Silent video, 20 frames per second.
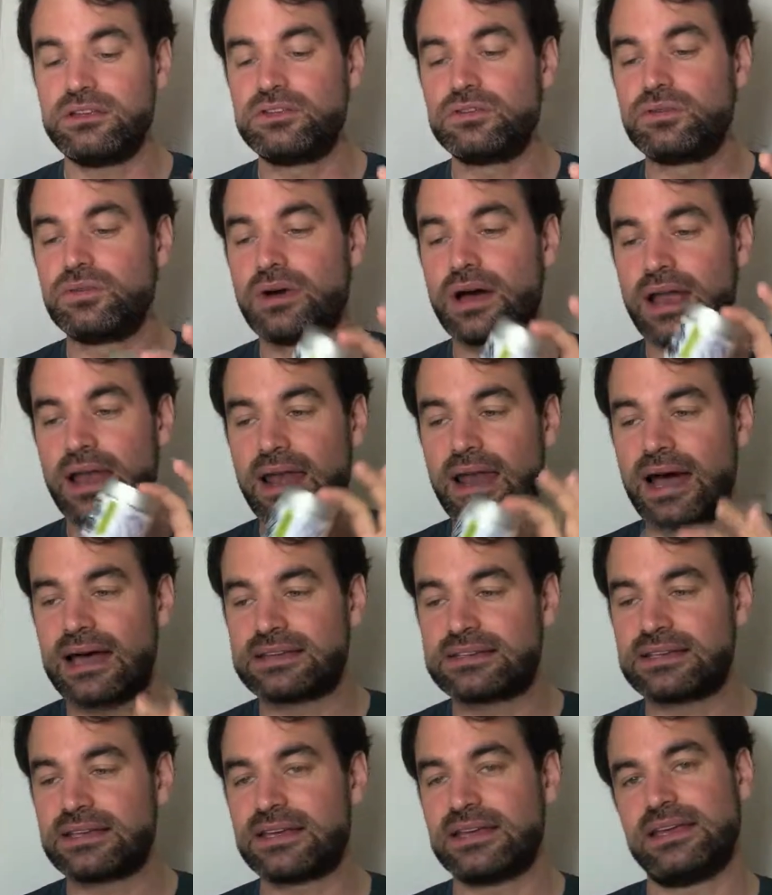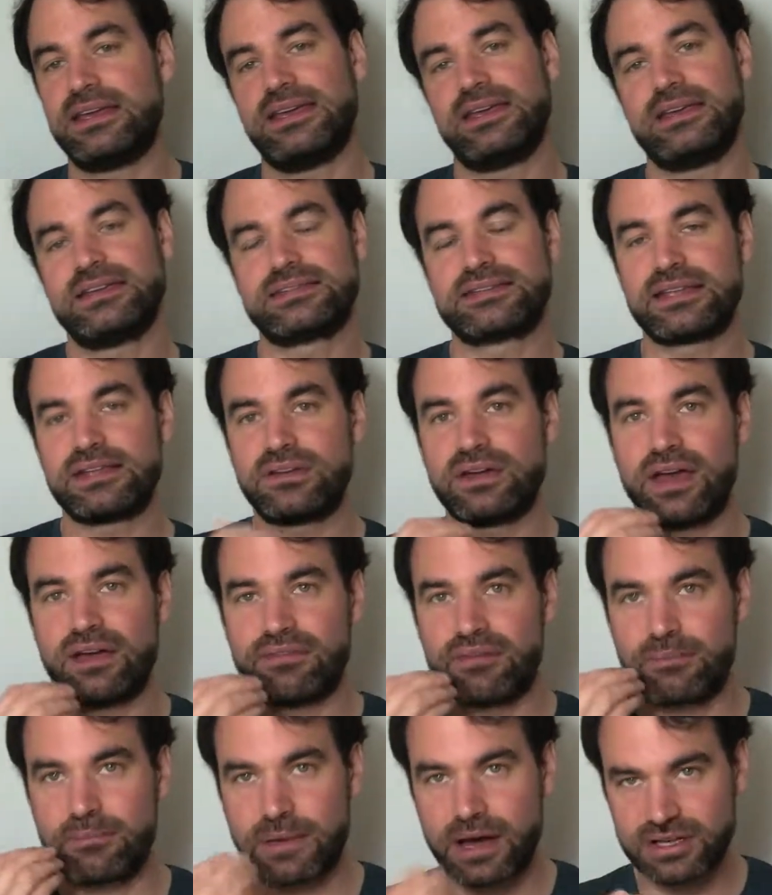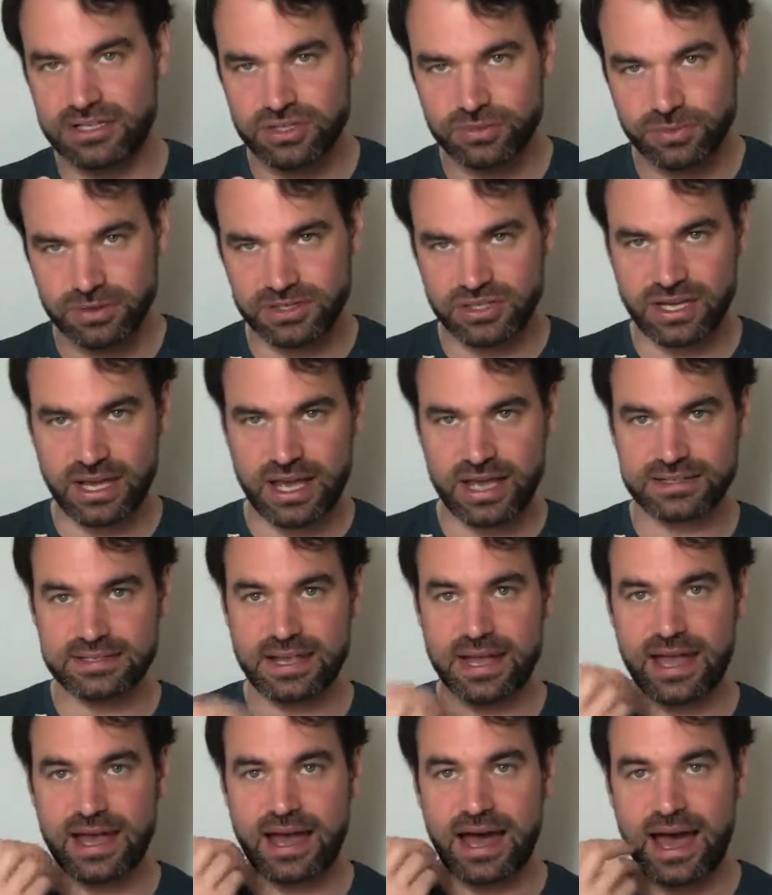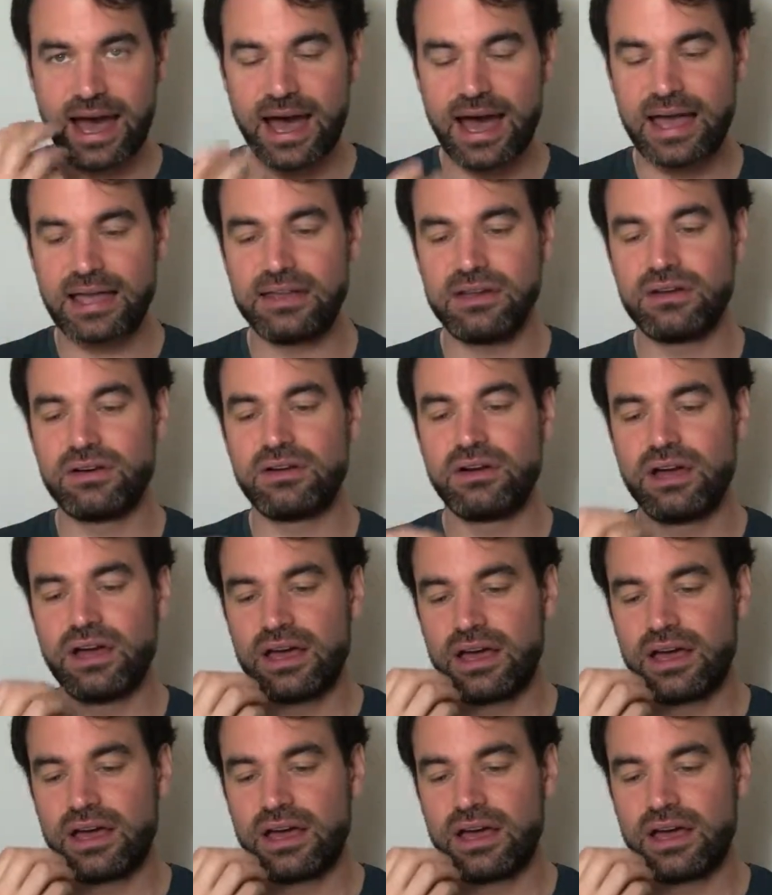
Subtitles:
do a latte is that you have a matcha which has a higher